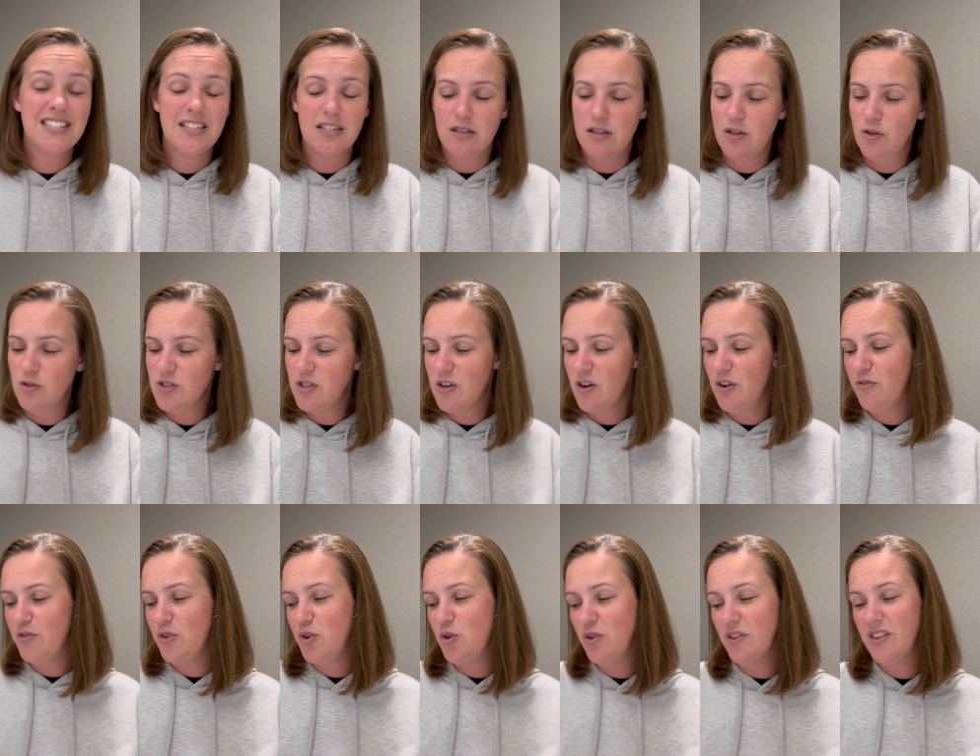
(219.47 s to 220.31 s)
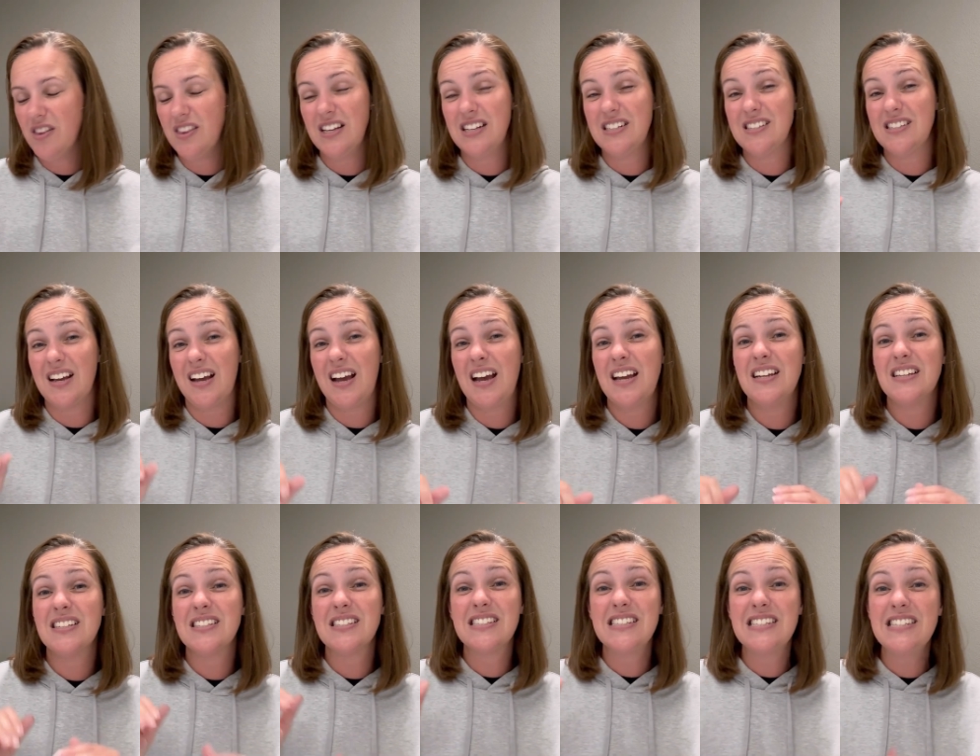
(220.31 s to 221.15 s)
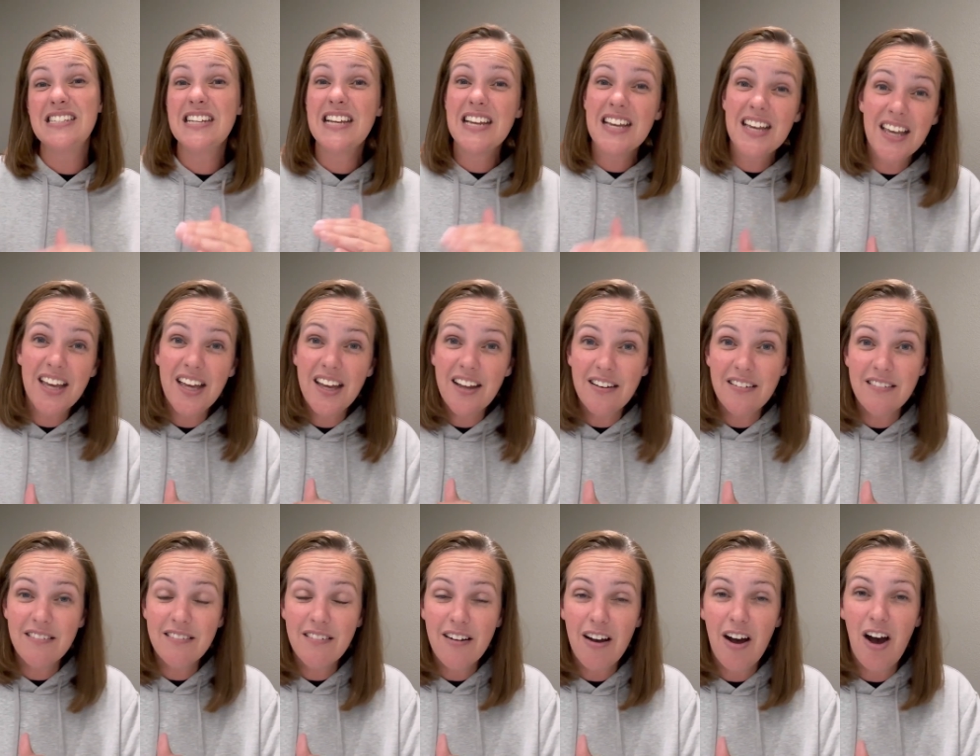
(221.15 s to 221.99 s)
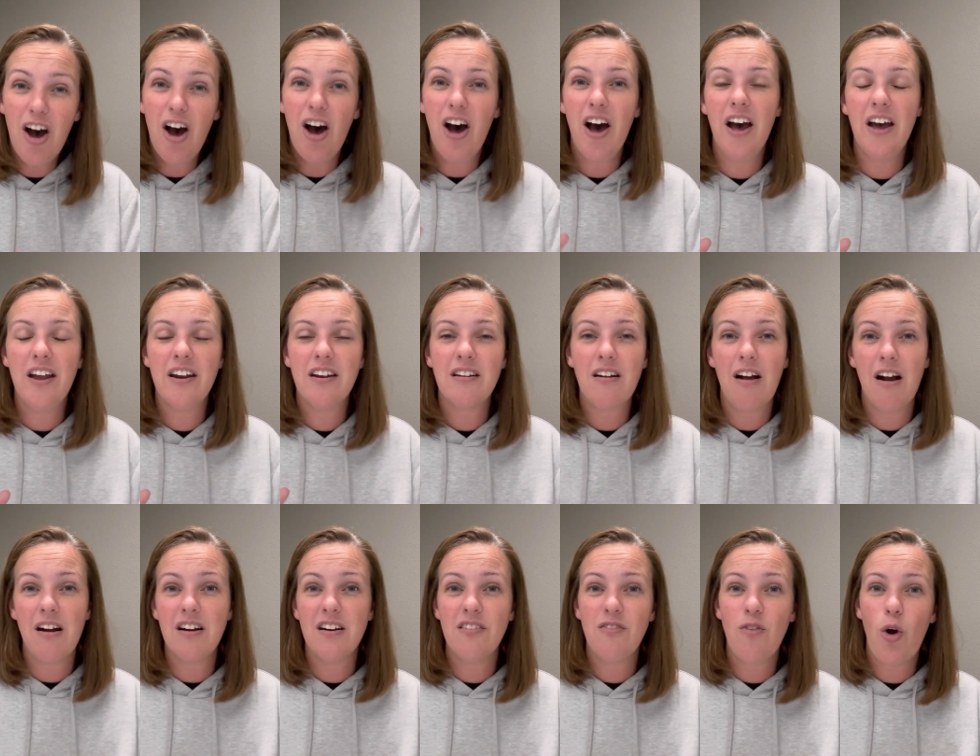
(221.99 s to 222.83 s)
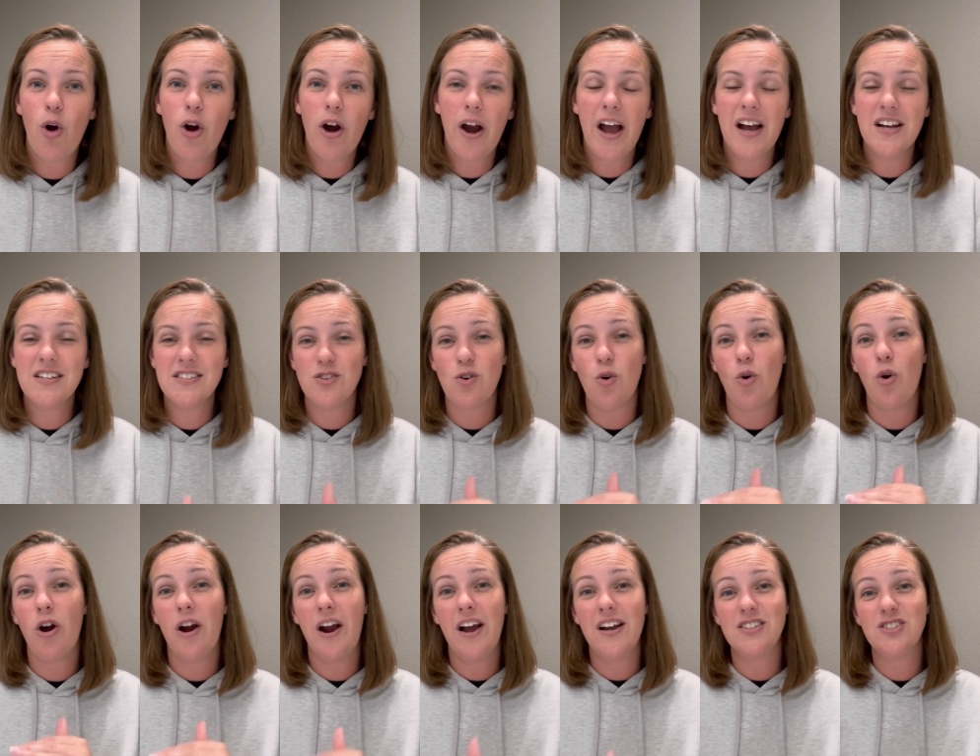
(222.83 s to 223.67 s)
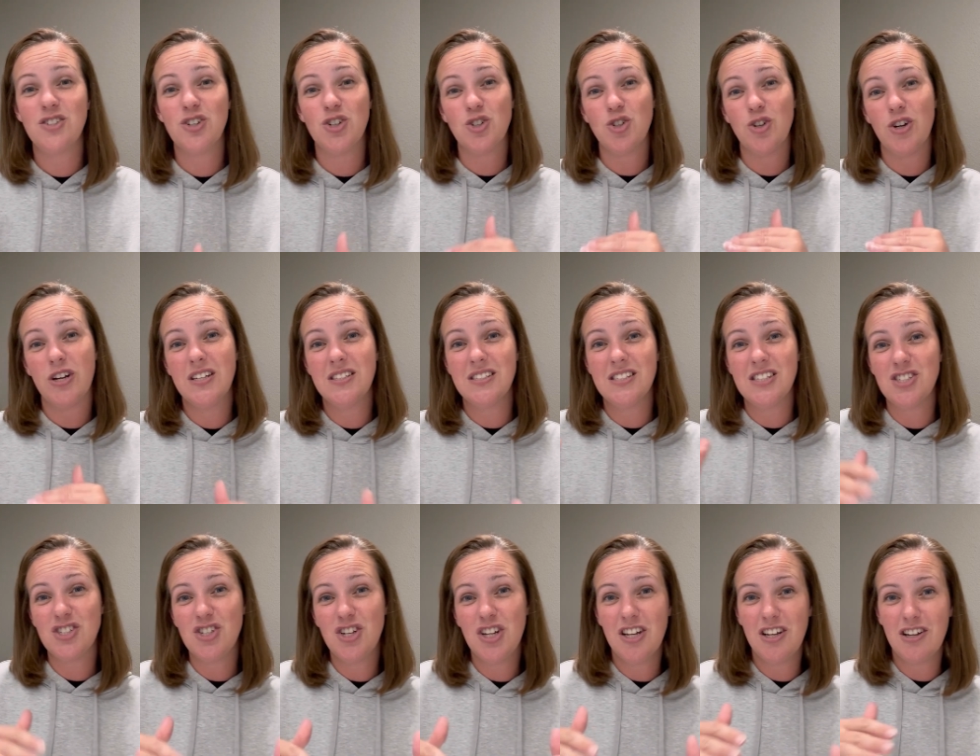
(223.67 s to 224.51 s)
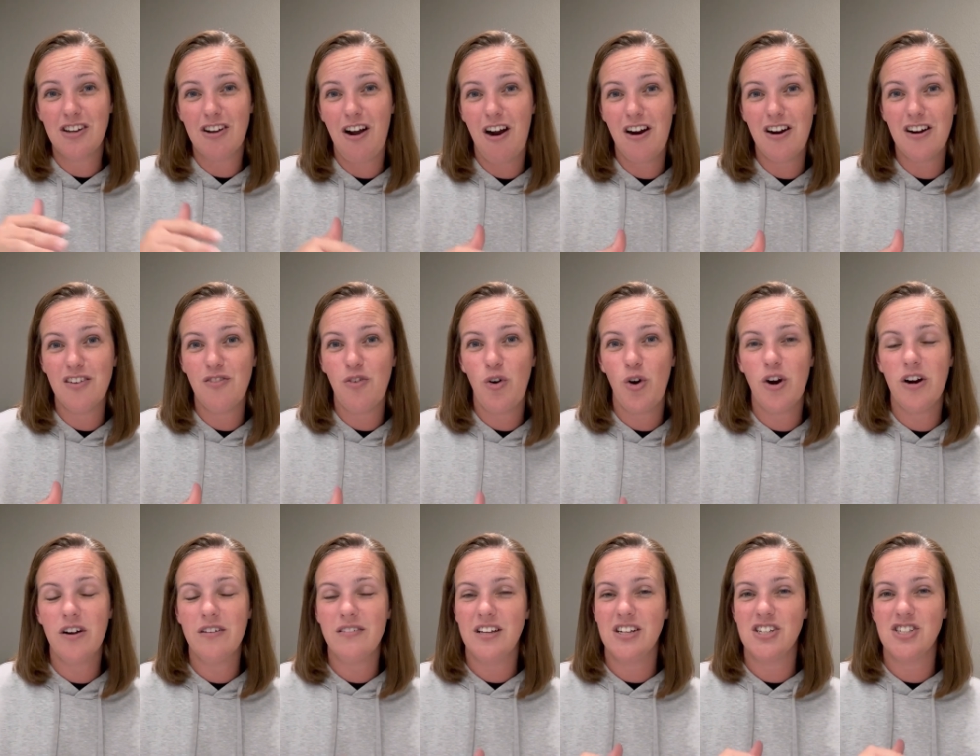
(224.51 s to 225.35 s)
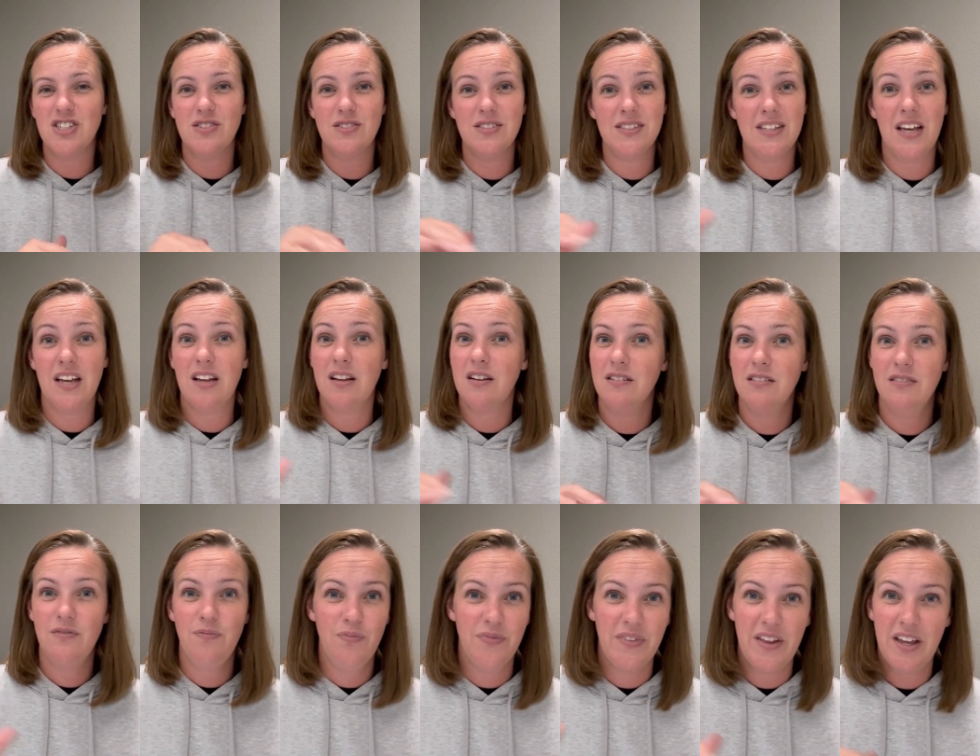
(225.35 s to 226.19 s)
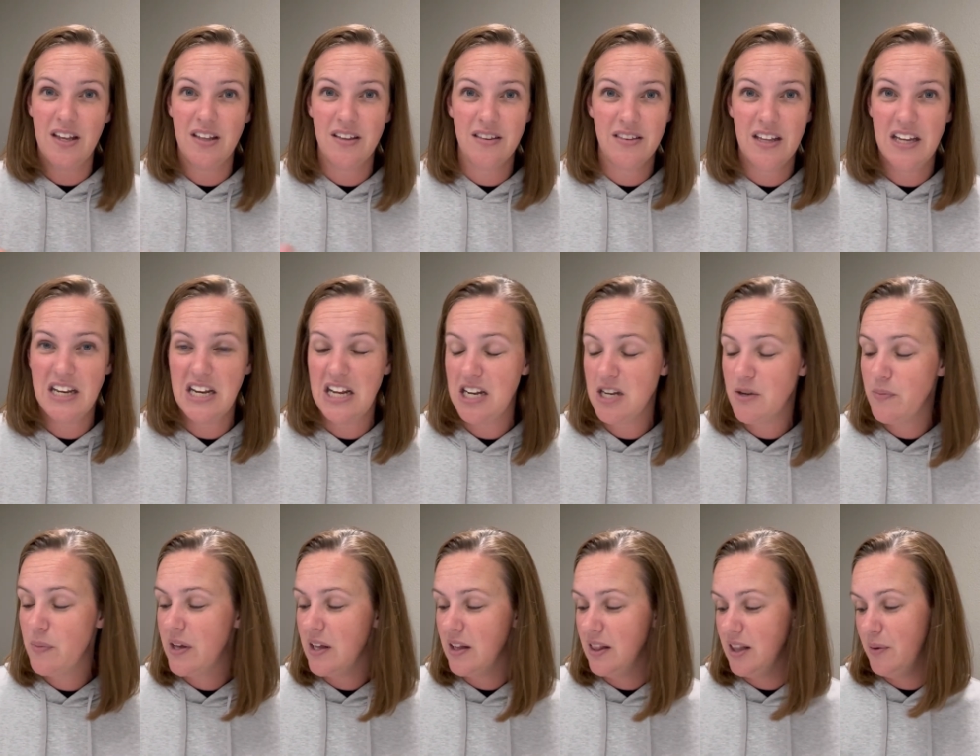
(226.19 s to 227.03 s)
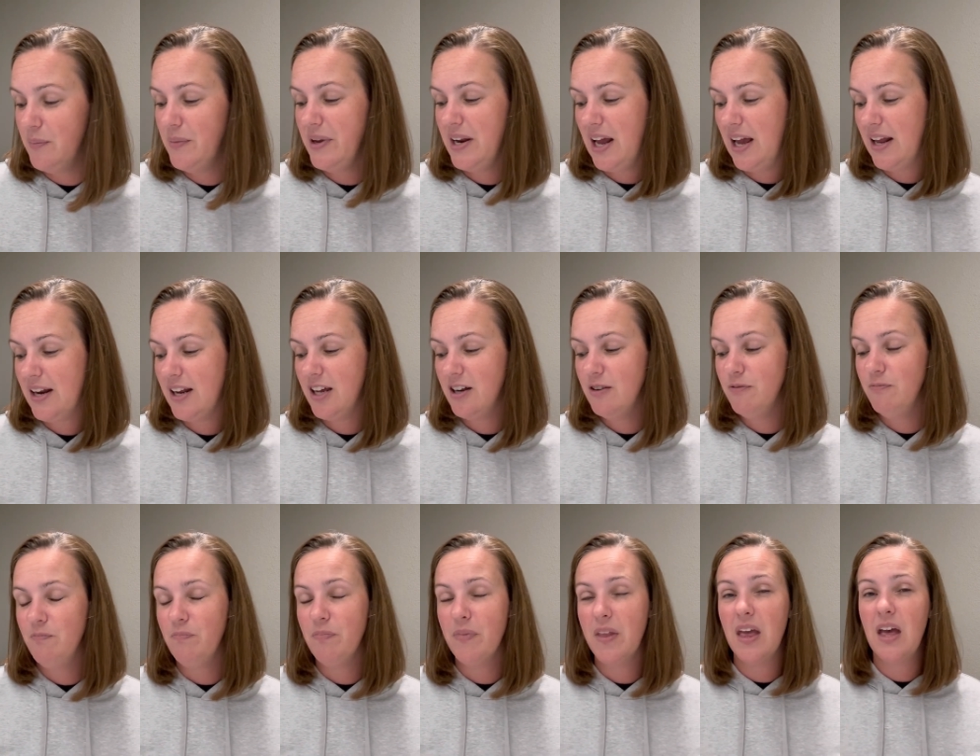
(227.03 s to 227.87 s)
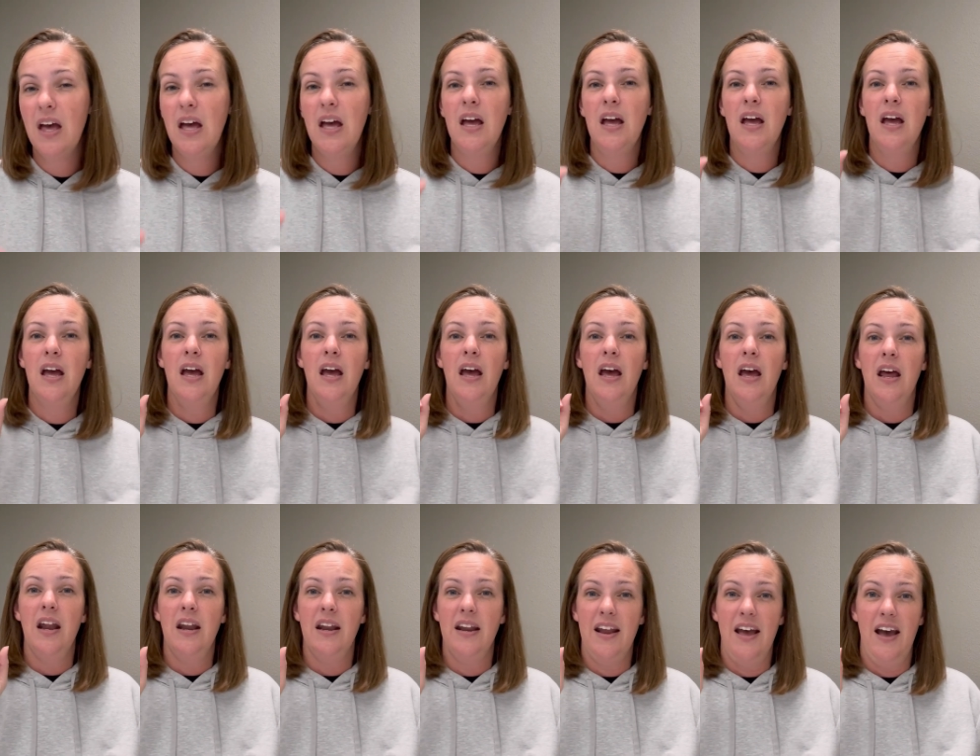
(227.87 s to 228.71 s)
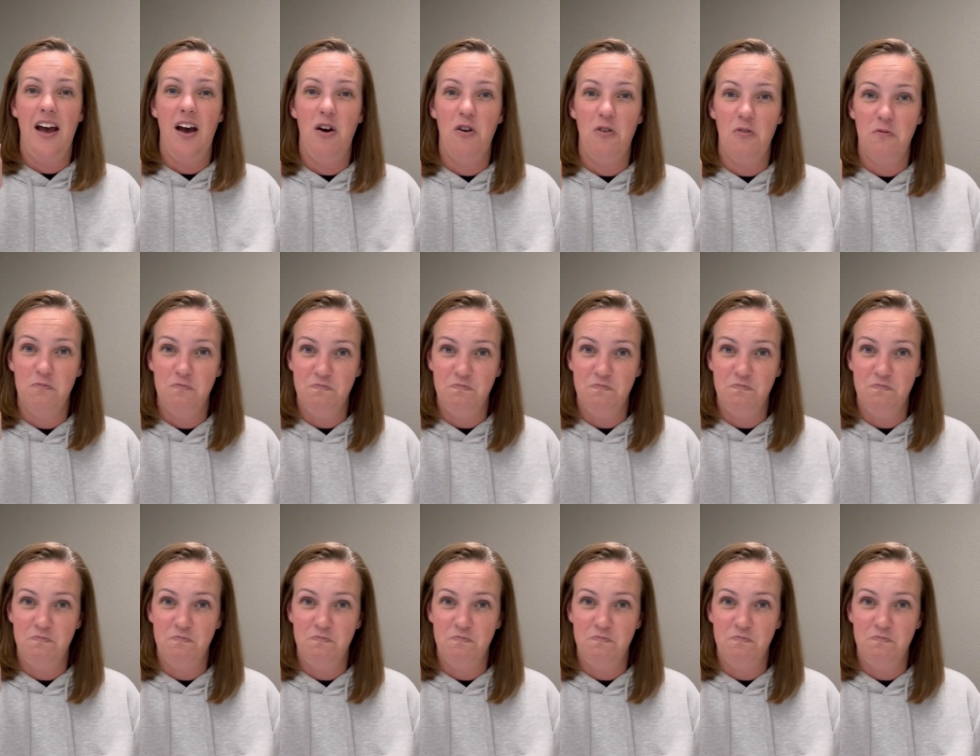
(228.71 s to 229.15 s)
those are a few of the things that kind of sneak in on carnivore as, or as you're transitioning to carnivore, that she was like, they, they need to be eliminated. Now,